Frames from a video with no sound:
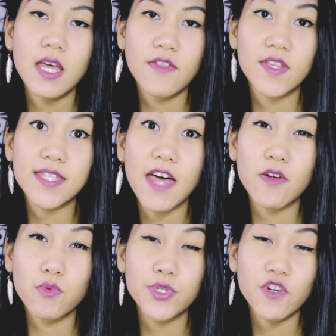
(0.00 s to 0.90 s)
the sign
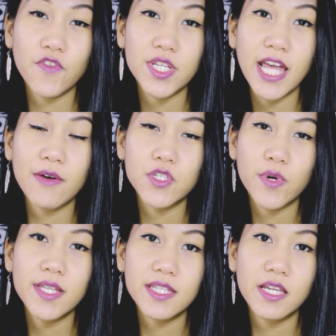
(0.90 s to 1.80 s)
that rules your first house, you
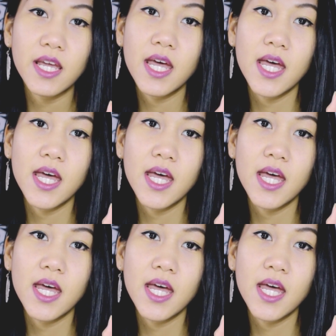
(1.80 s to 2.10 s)
want to see